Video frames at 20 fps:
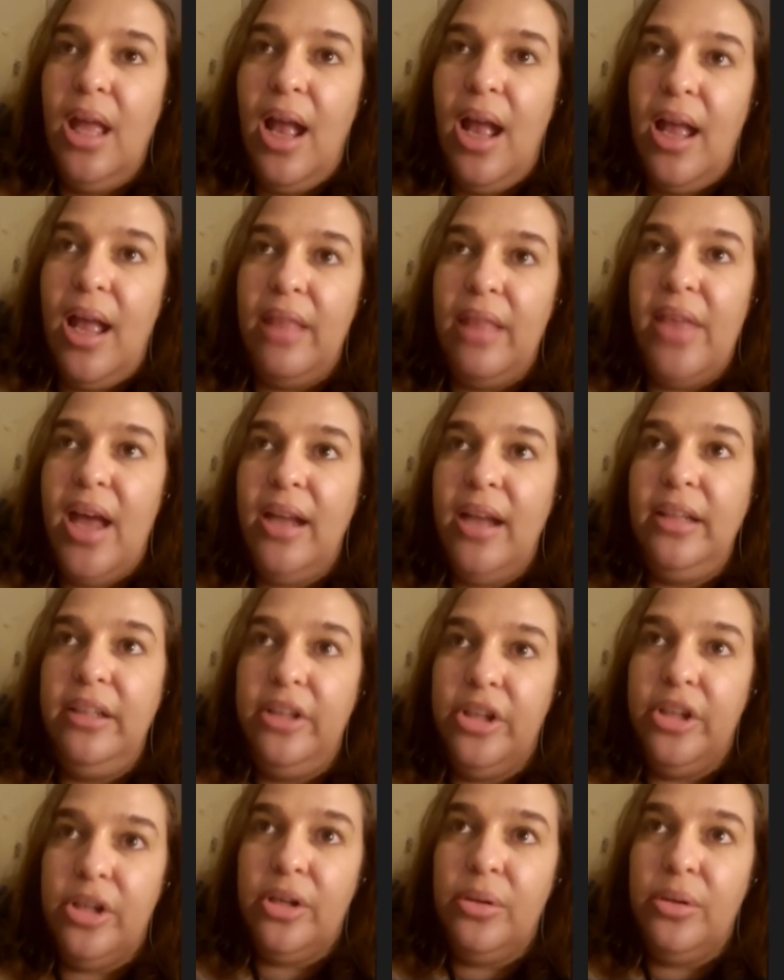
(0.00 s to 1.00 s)
and that
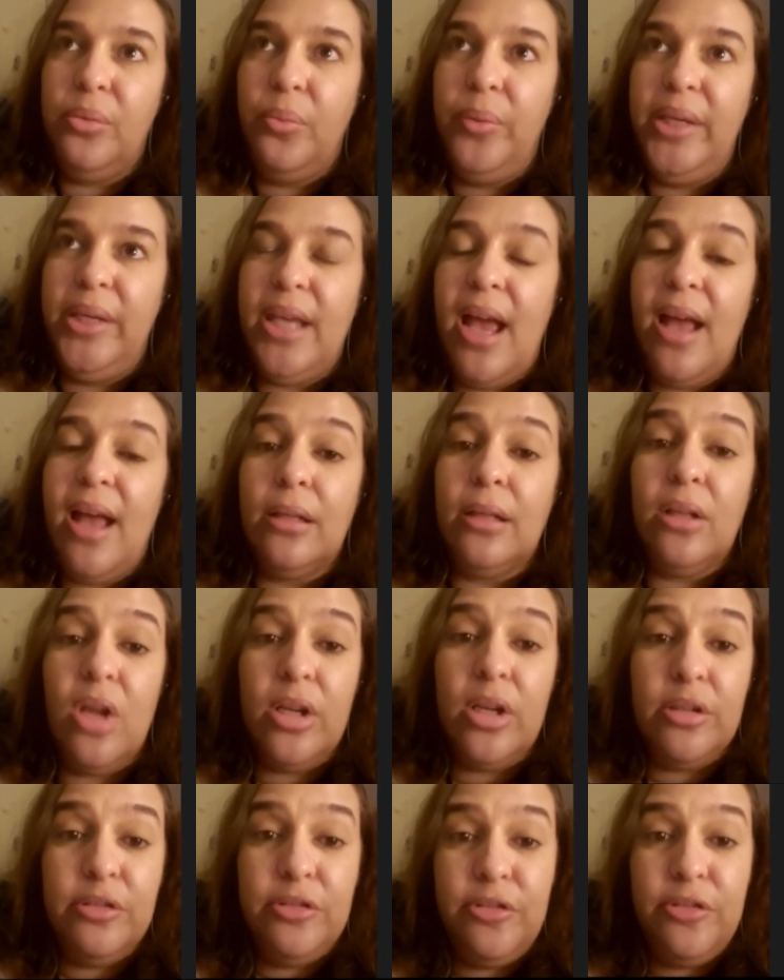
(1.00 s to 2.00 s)
year we had a lot
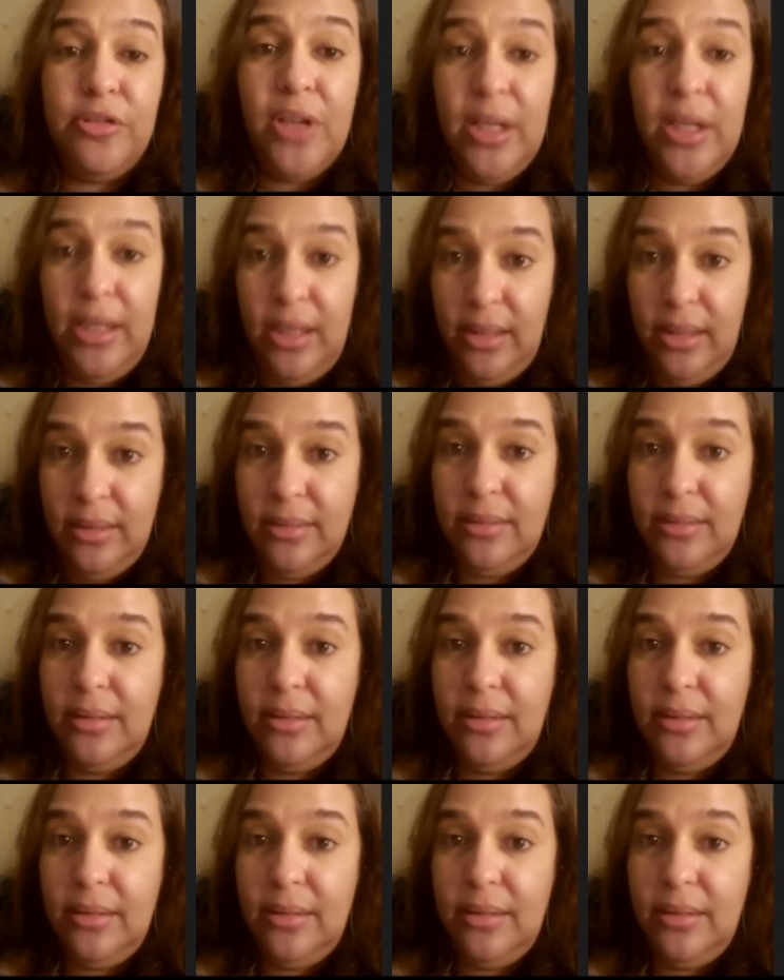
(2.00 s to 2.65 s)
of flooding,